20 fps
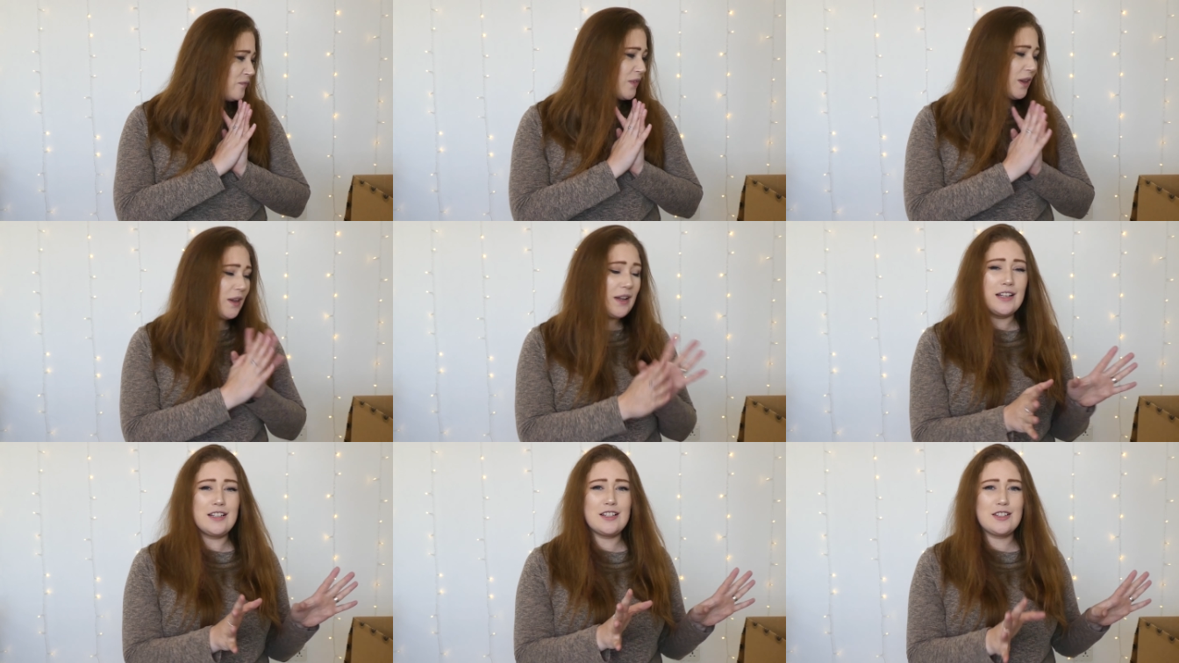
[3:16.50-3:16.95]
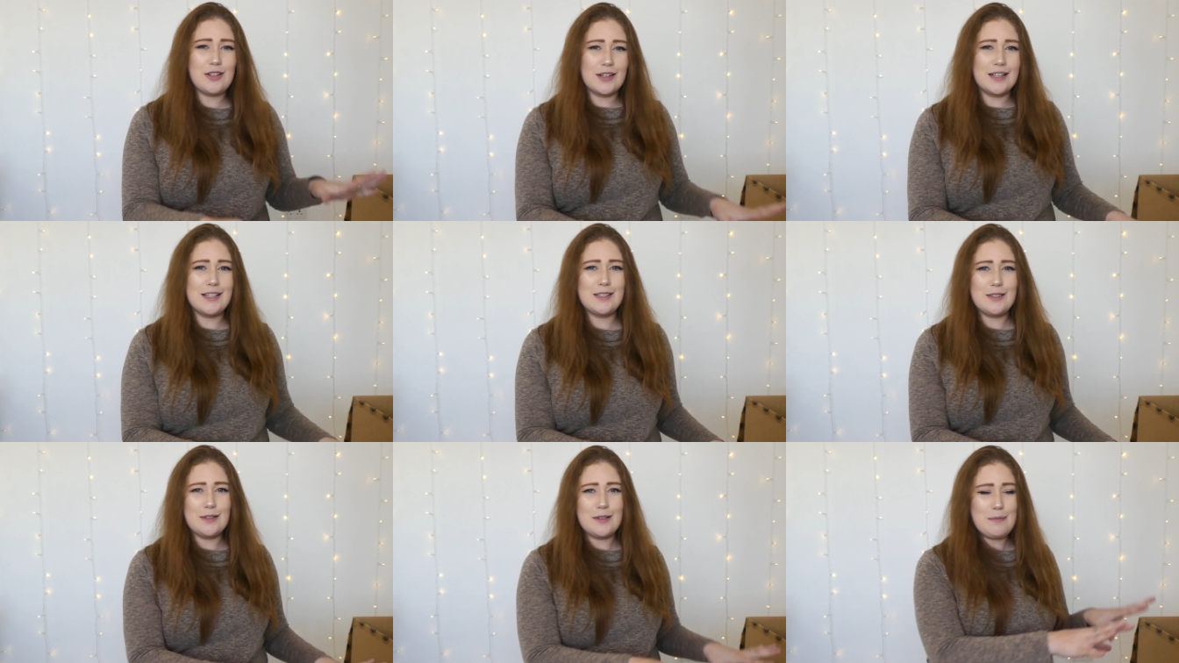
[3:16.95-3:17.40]
I'm going to try
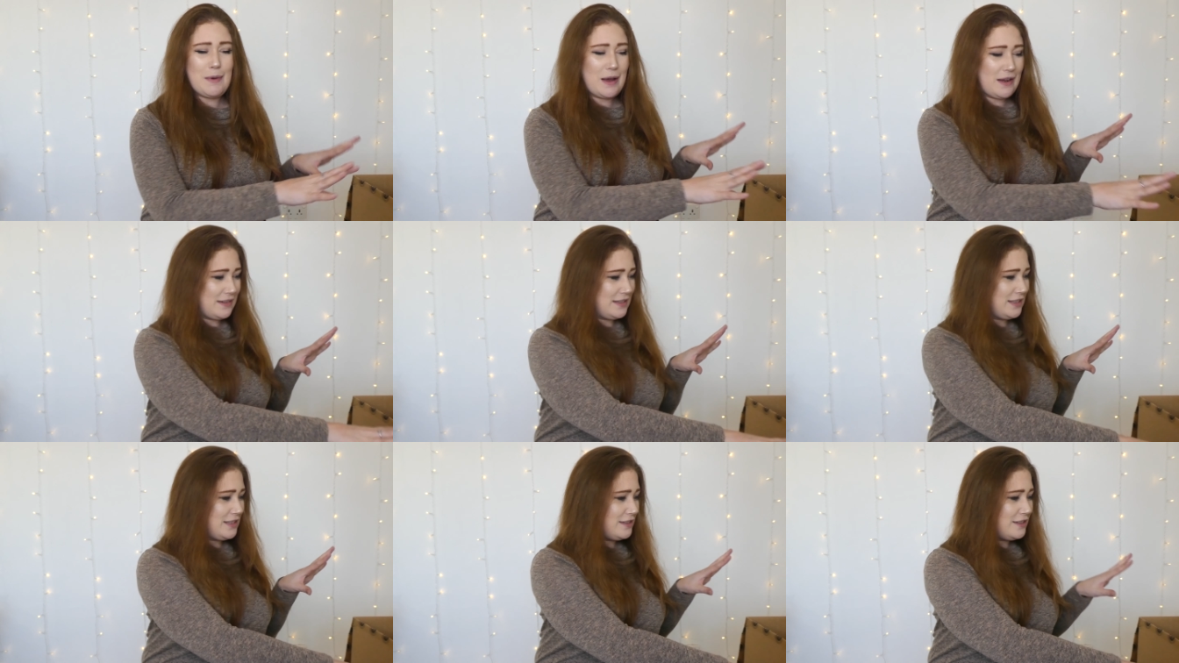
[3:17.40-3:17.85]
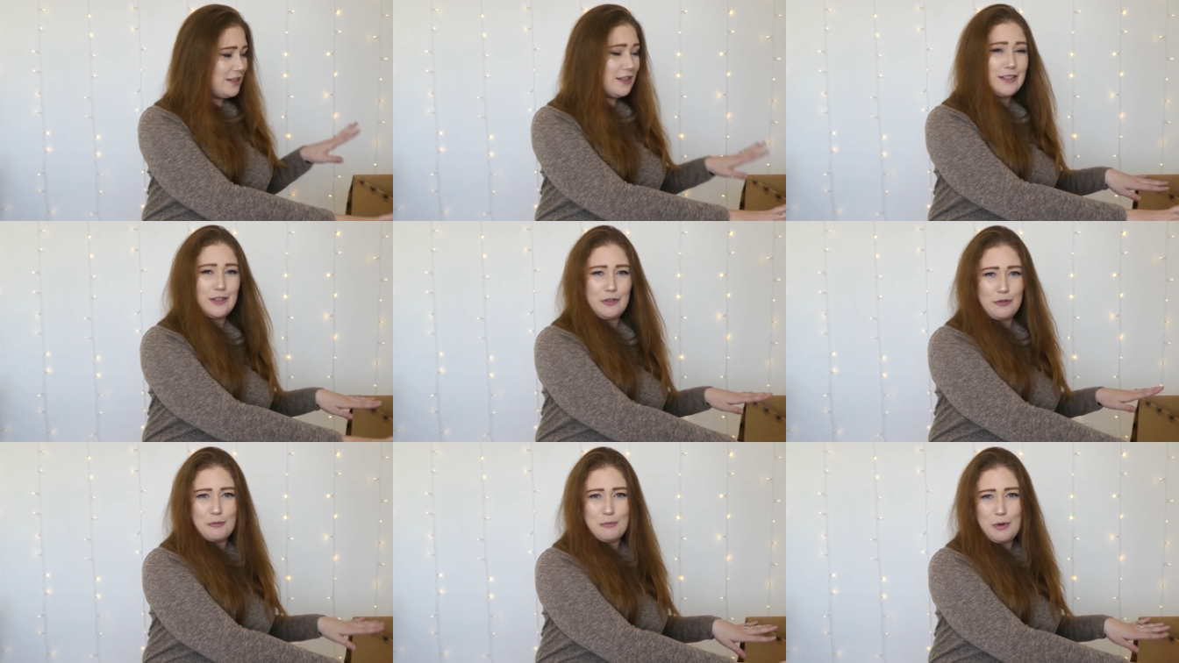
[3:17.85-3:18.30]
and sort them out into two
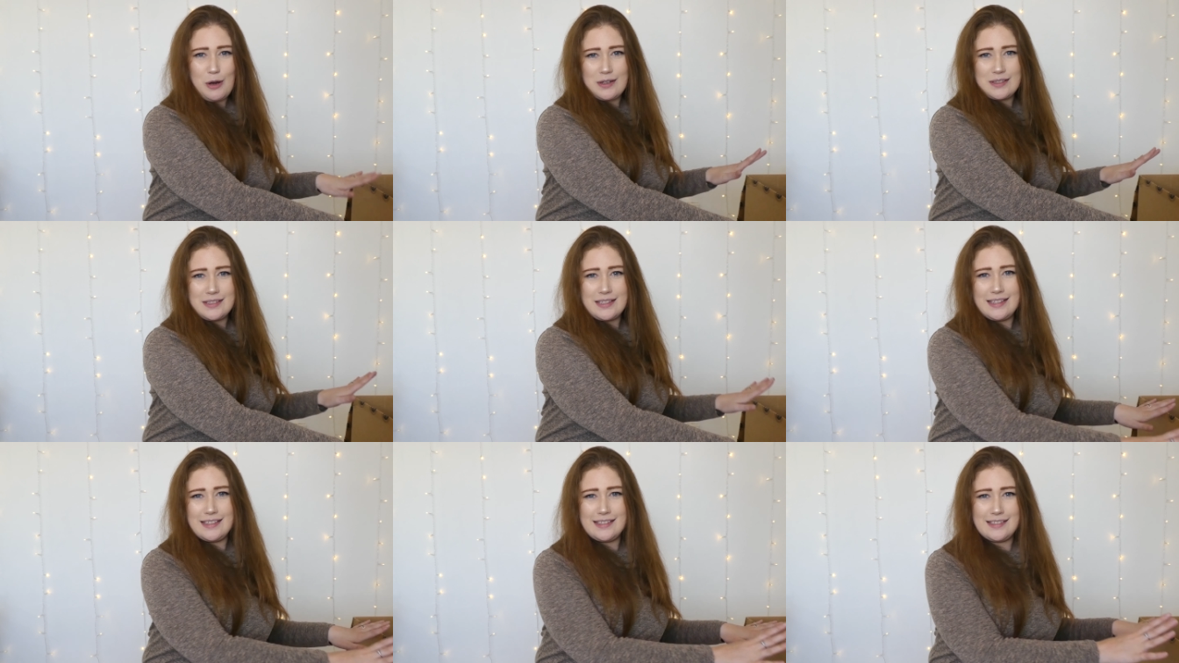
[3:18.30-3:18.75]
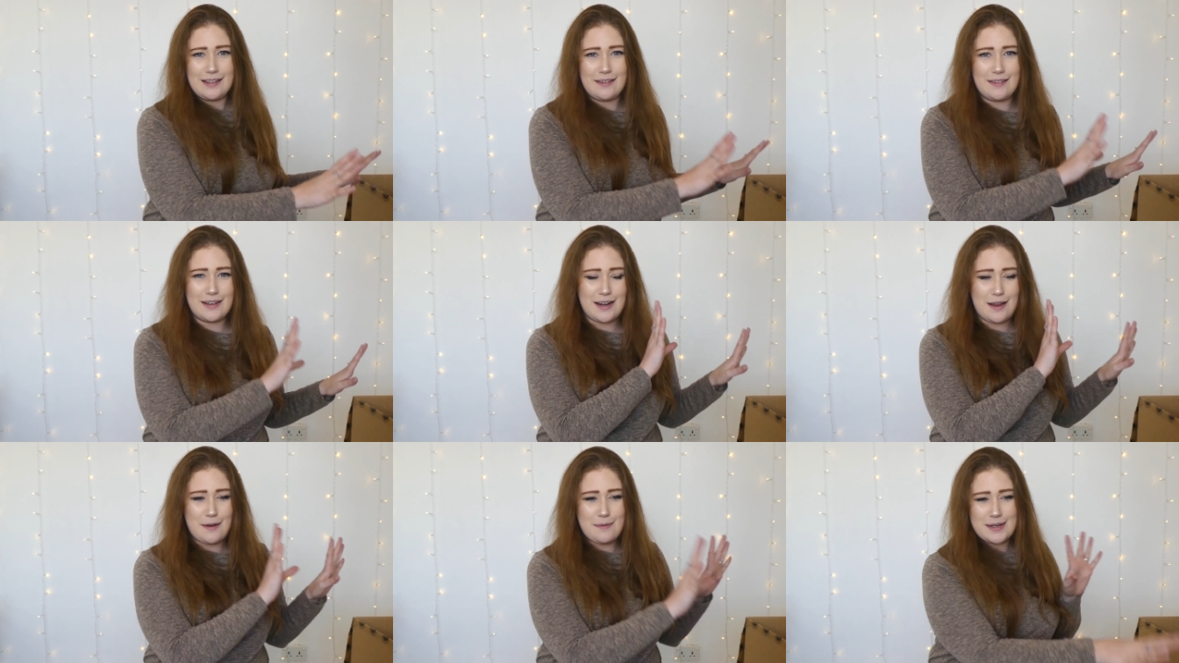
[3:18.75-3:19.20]
different boxes so
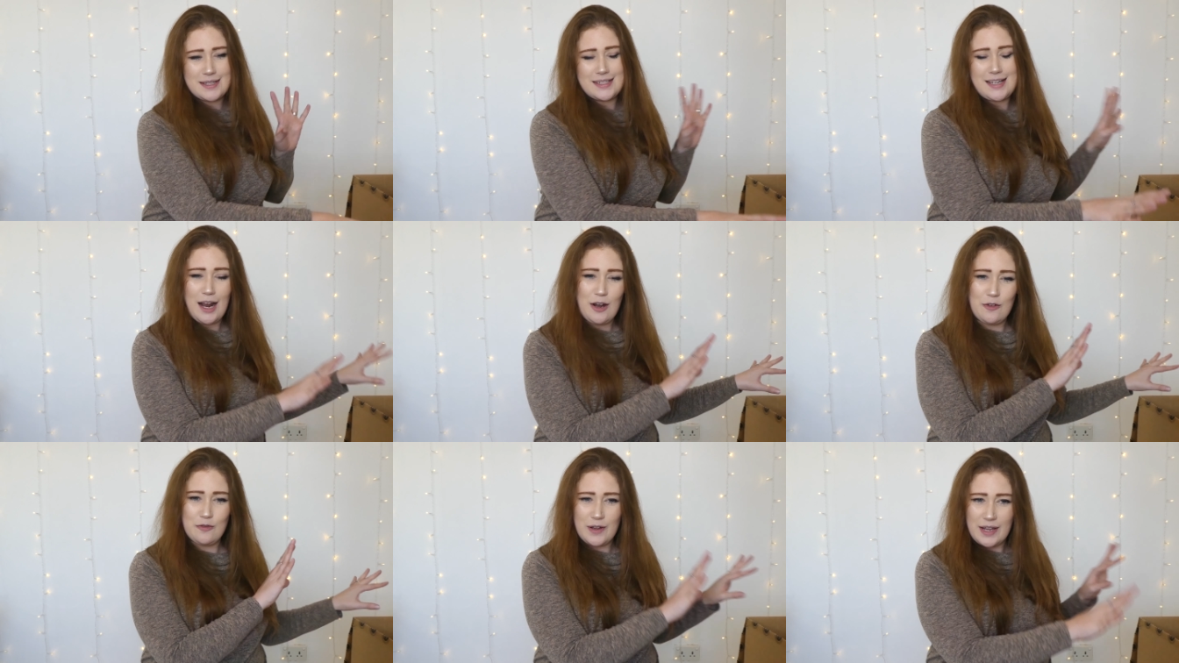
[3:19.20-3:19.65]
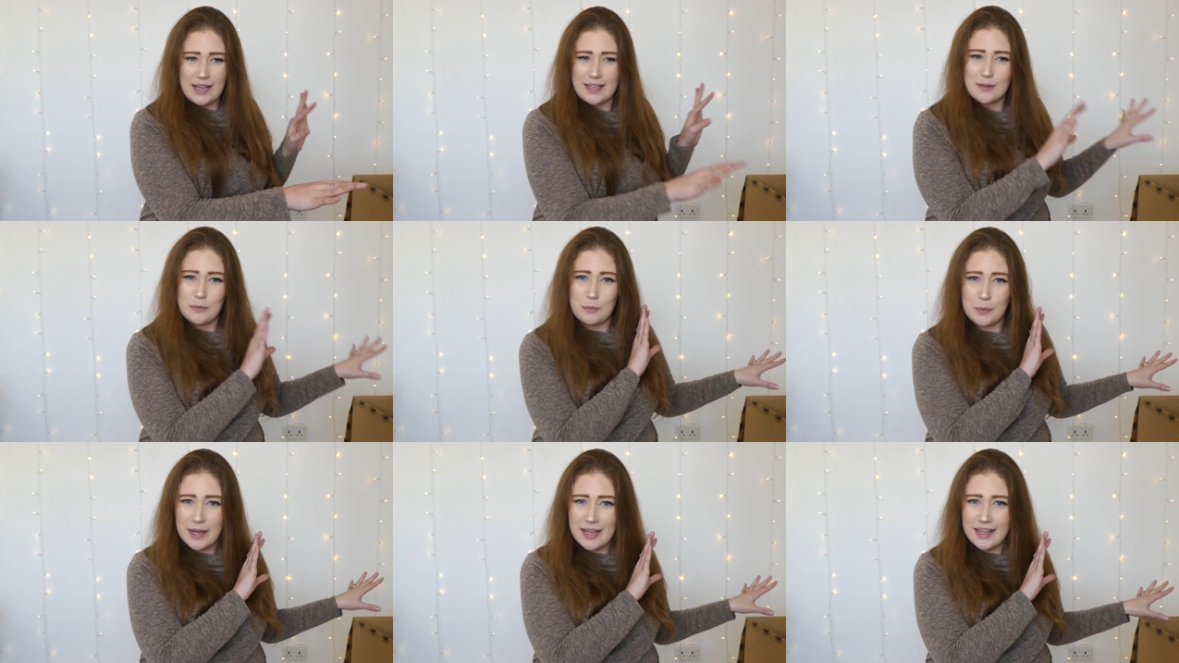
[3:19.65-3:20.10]
I know which outfit
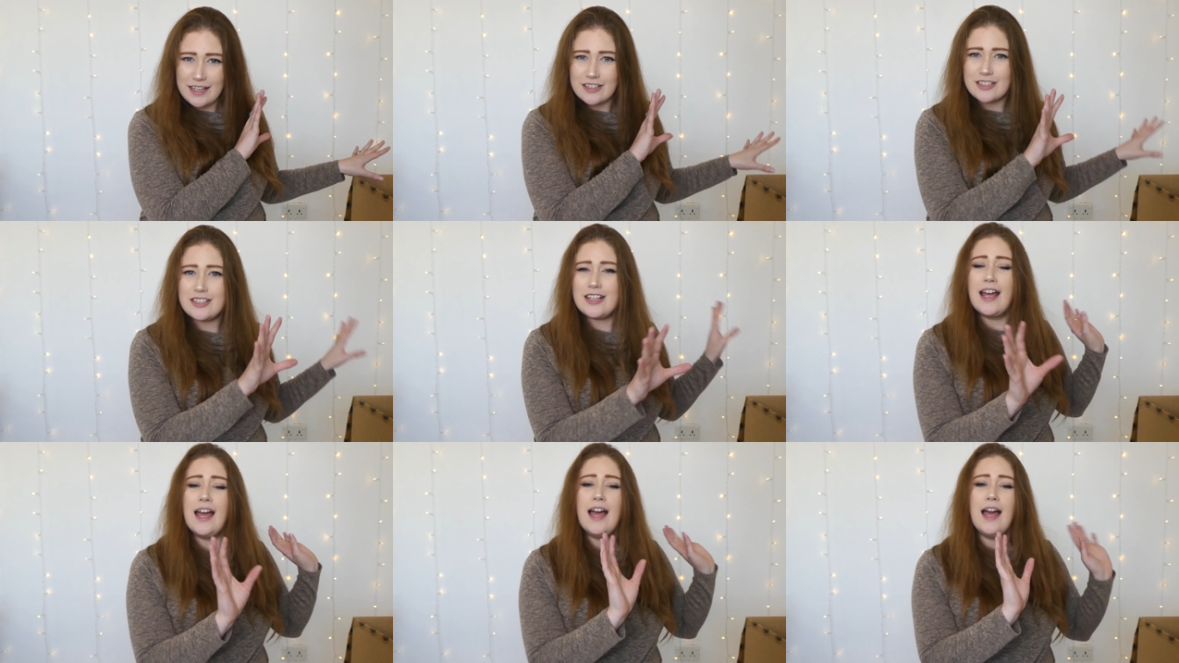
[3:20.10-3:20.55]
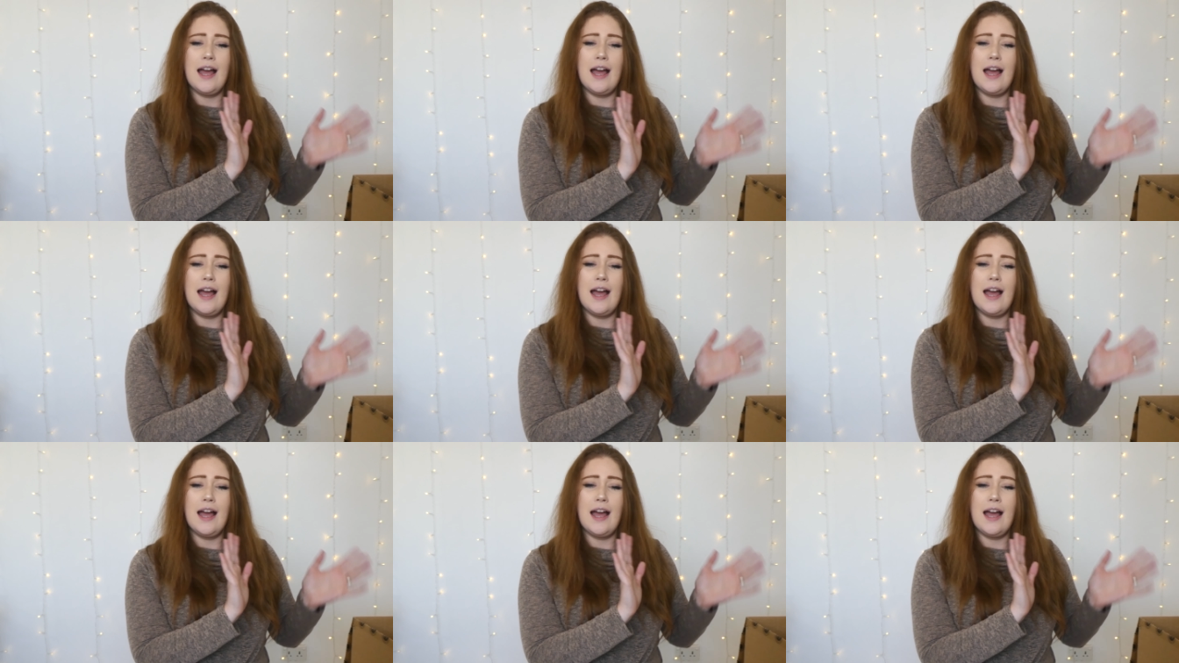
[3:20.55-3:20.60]
is which.